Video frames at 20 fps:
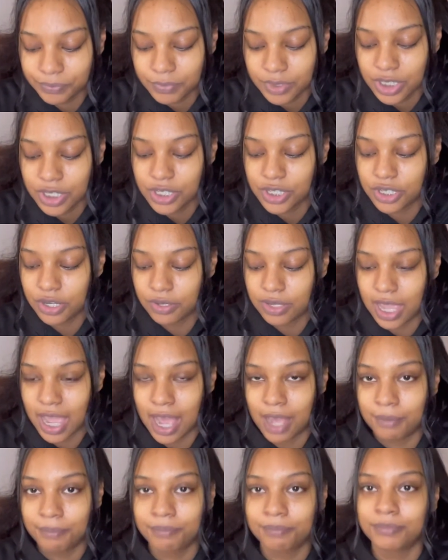So
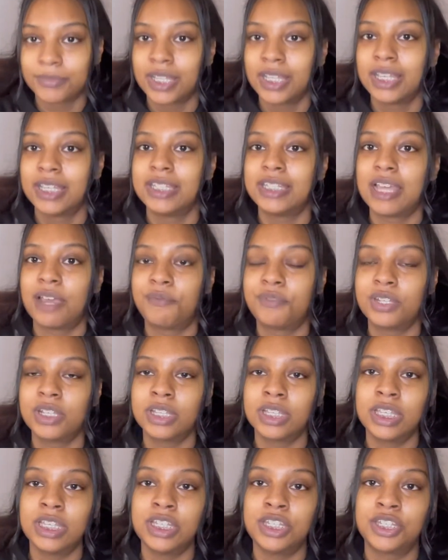yeah,
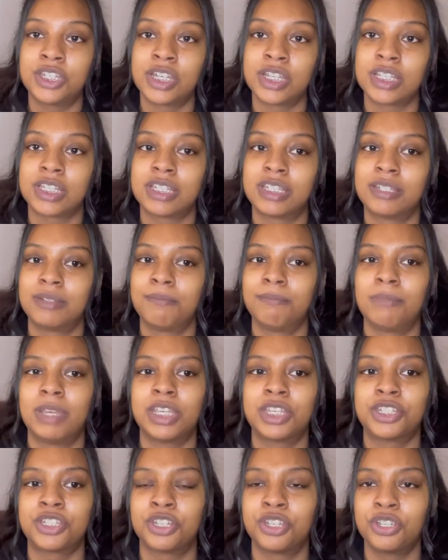definitely just
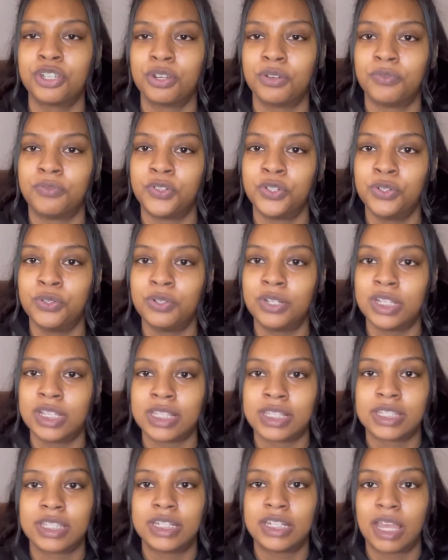make sure your food
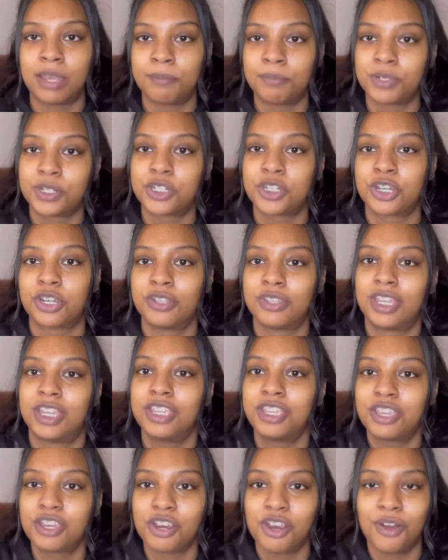is the temperature
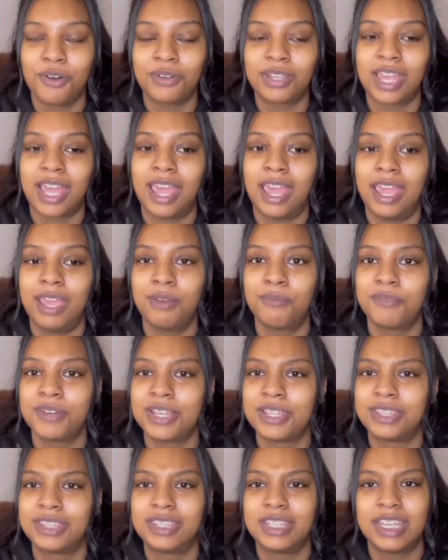that you're okay
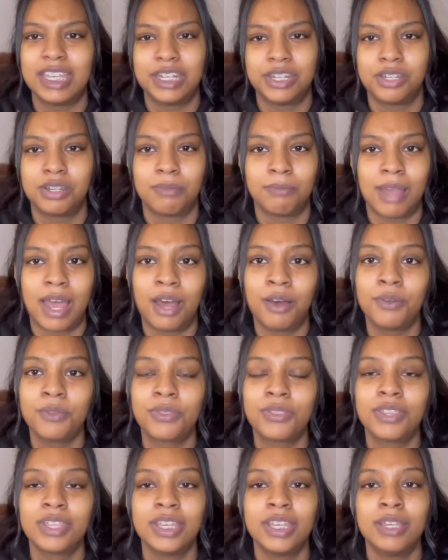with in your
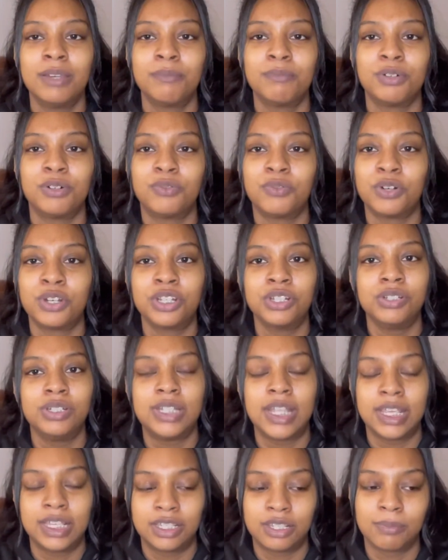mouth before you
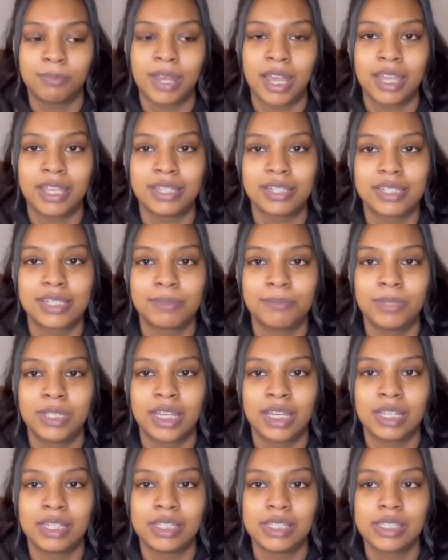take your bite,
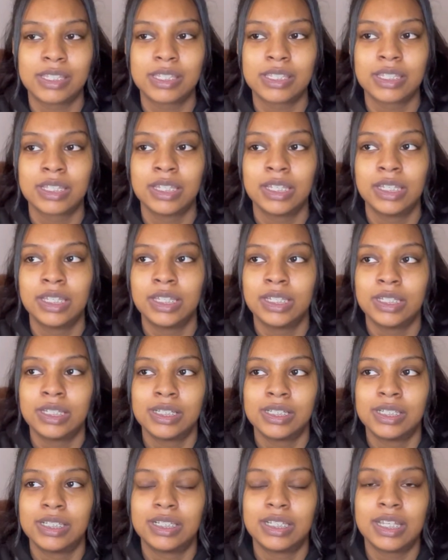because
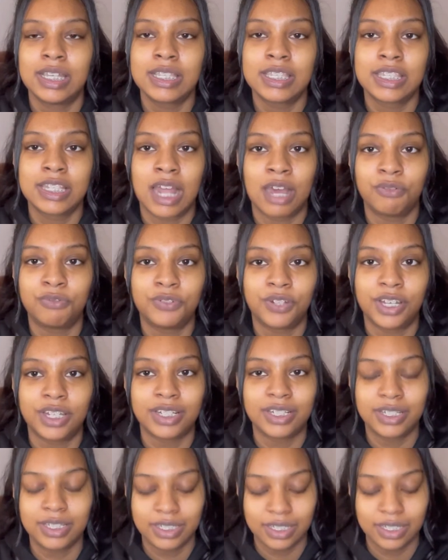it's not fun.